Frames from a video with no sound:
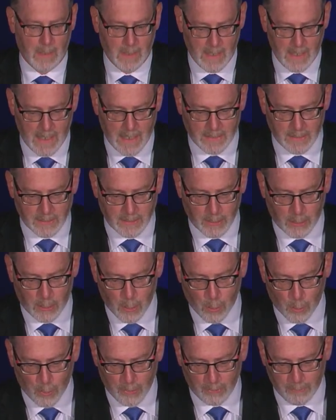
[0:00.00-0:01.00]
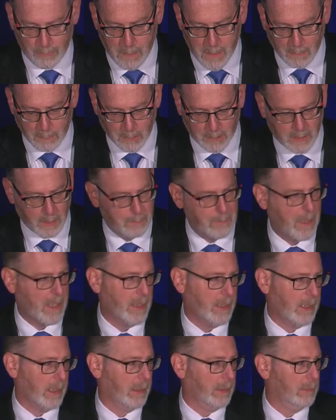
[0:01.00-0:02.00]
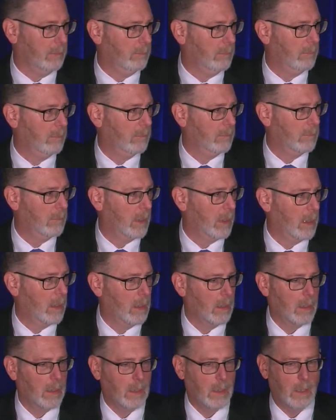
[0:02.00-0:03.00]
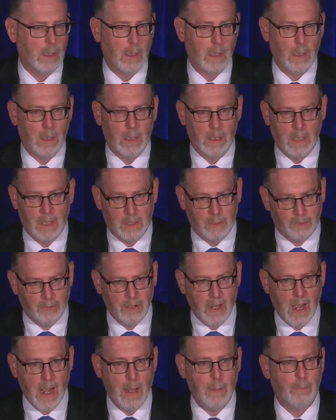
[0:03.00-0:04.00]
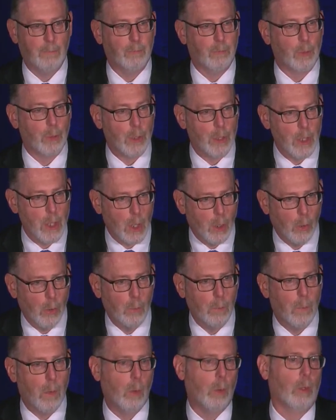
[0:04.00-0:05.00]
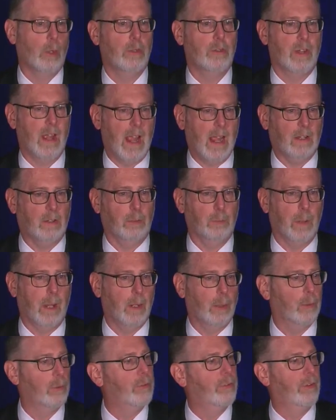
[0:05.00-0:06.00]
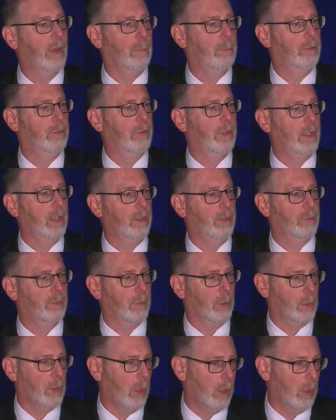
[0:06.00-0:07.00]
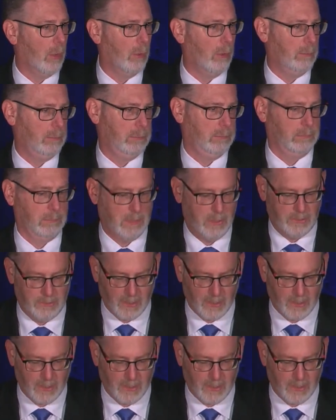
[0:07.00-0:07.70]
and in the court of public opinion. It's time for no more taxpayer subsidies for coal. It's